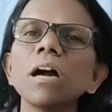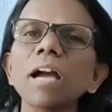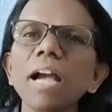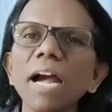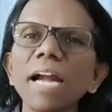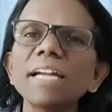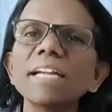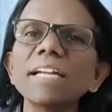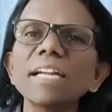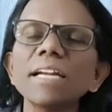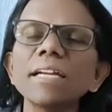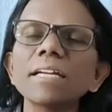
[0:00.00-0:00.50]

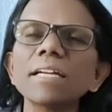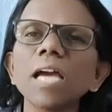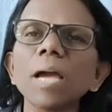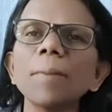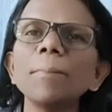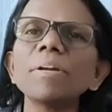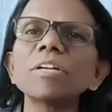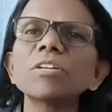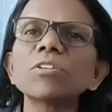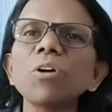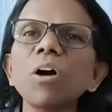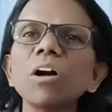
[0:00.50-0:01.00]
content,
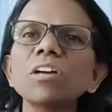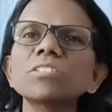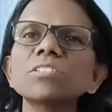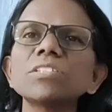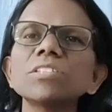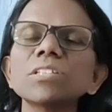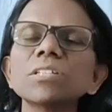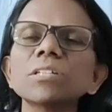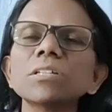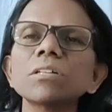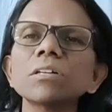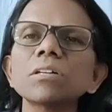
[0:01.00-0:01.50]

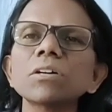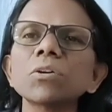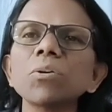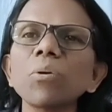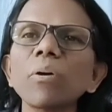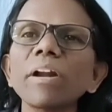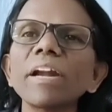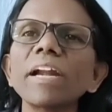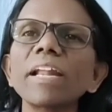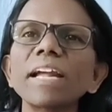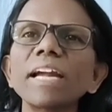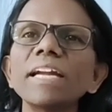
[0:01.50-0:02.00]
toxic
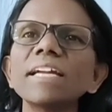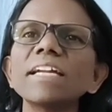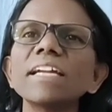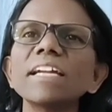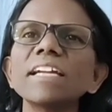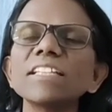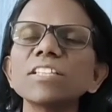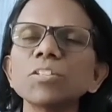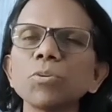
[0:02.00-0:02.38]
chloride content